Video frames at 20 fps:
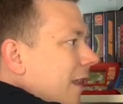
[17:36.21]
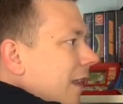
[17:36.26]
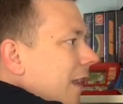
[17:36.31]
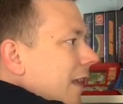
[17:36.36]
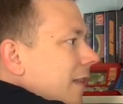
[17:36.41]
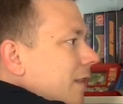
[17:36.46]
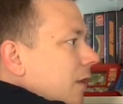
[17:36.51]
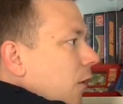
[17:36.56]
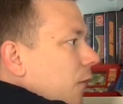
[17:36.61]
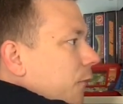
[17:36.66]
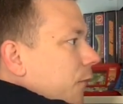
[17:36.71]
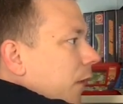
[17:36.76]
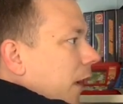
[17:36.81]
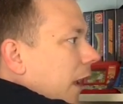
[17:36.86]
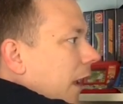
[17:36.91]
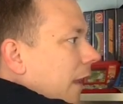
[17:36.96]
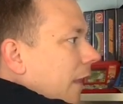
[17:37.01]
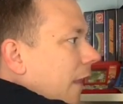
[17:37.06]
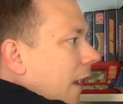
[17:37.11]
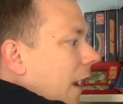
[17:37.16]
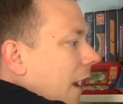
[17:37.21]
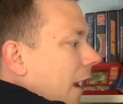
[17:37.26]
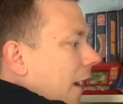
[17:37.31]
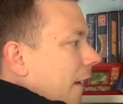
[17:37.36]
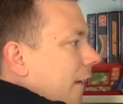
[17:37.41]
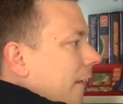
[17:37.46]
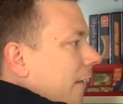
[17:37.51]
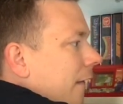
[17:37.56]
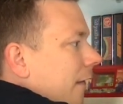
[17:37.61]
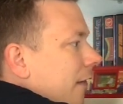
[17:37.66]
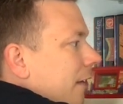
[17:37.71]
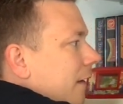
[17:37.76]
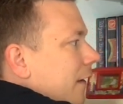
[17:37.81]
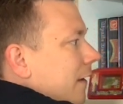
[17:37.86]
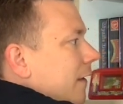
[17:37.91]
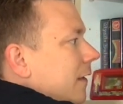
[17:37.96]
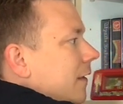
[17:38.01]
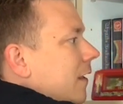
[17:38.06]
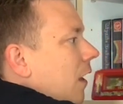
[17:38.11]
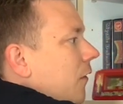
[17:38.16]
Let's not forget that.
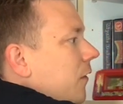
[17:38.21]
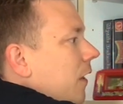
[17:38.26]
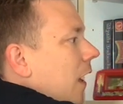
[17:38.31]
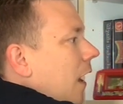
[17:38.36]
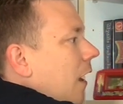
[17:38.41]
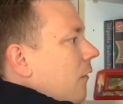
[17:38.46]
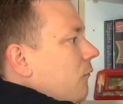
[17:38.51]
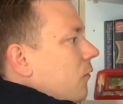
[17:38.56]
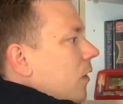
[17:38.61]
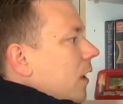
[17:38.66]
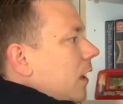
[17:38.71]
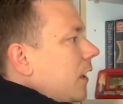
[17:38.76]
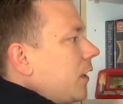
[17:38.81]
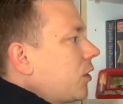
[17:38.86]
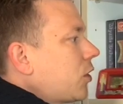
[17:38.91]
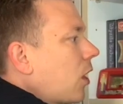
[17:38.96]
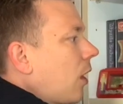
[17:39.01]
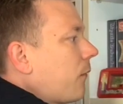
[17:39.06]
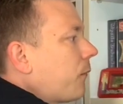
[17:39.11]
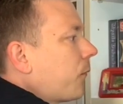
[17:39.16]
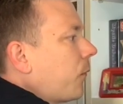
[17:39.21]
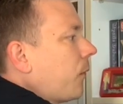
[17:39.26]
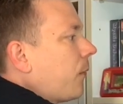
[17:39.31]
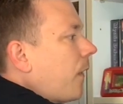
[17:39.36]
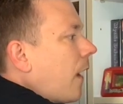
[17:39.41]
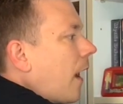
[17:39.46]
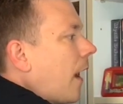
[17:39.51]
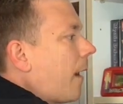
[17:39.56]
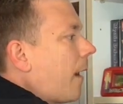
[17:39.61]
So yeah, really chuffed with that.